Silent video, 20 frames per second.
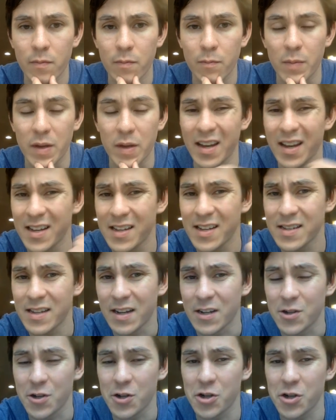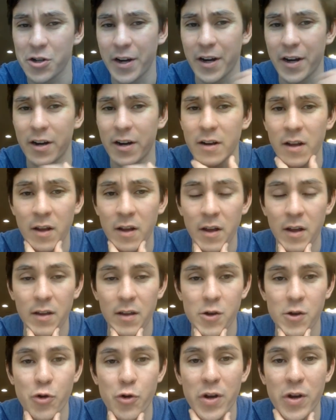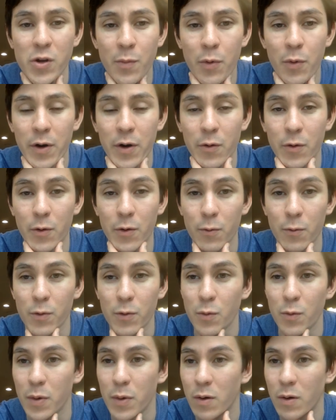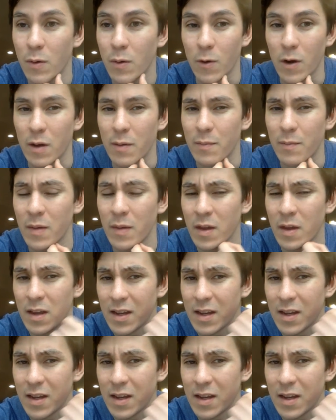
Because I just shared the Train 2.0 group where I'm